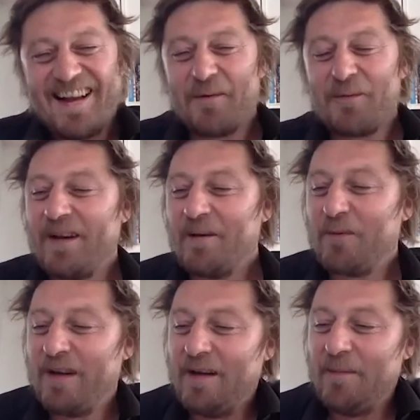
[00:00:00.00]

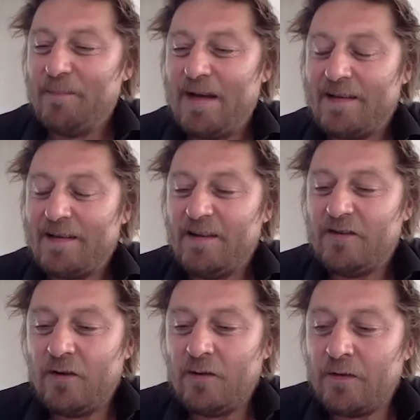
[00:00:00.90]
We met
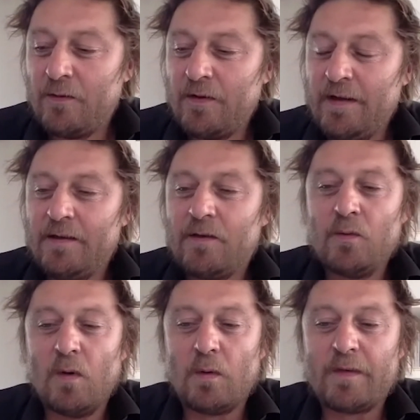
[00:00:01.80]
each other in
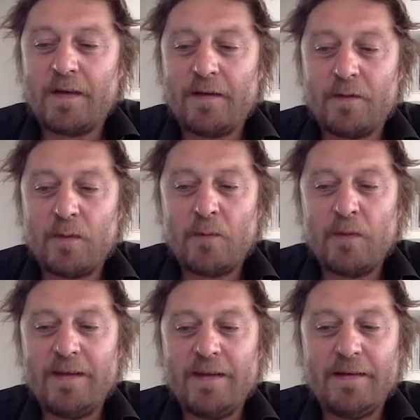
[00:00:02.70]
2007 when we
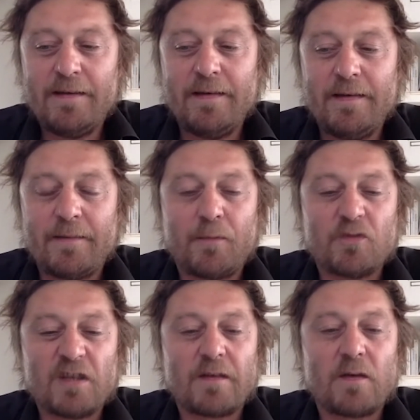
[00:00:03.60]
did this
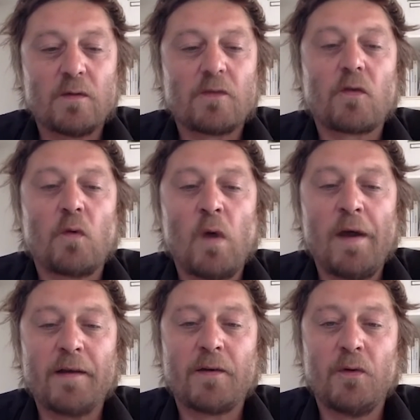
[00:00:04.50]
project called
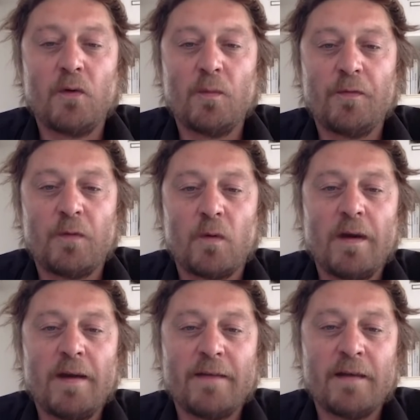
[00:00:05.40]
Square Cube for
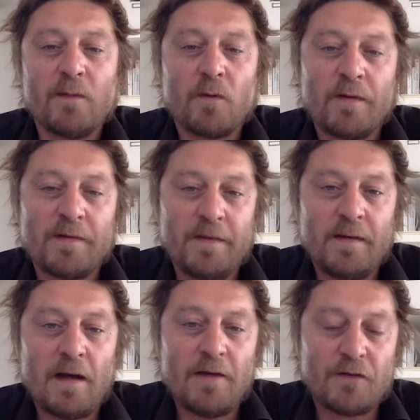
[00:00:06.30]
Etienne de Crécy
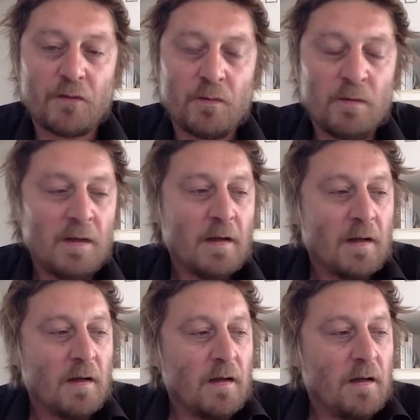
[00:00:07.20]
live show,
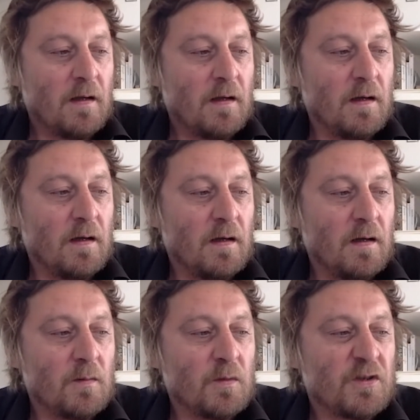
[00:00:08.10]

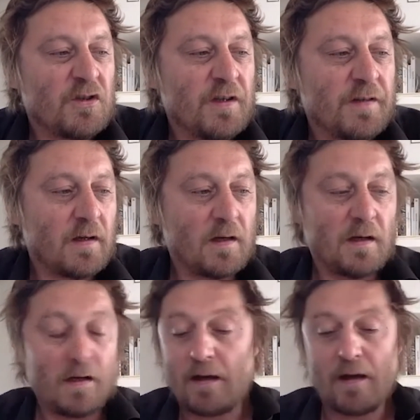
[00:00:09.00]
which is
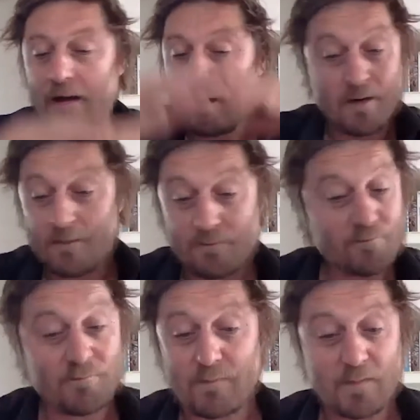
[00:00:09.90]
a
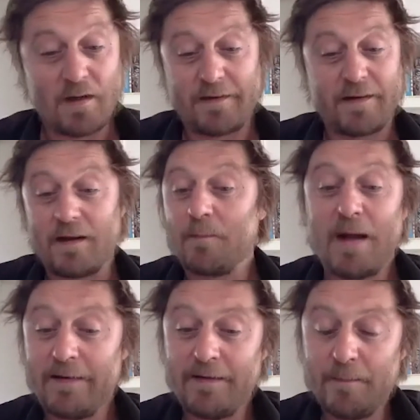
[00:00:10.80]
classical
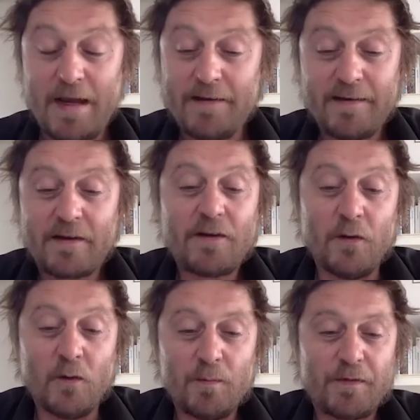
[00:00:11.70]
basic
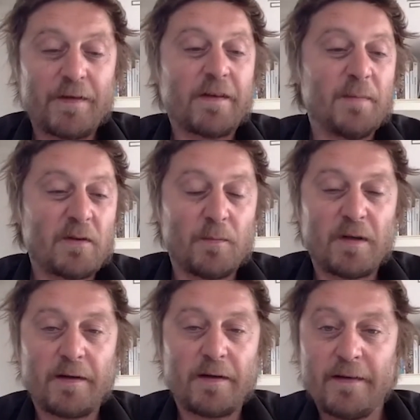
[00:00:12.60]
cube, 6 meter by
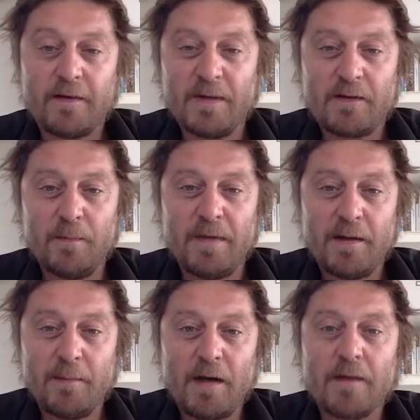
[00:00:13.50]
6 meter,
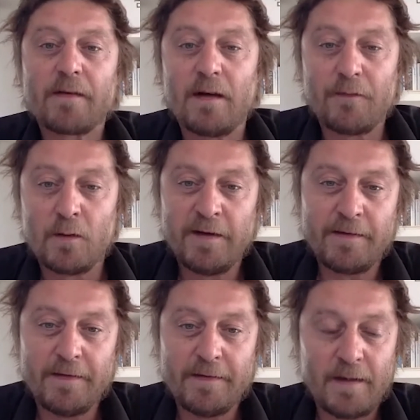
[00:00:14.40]
made by a scaffolding
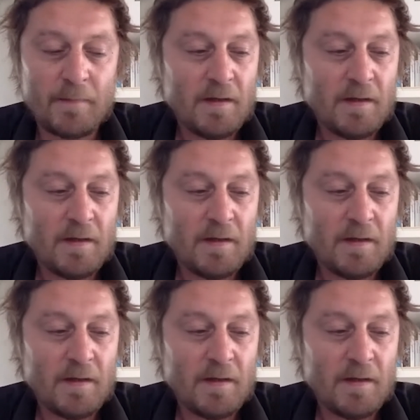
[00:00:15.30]
system,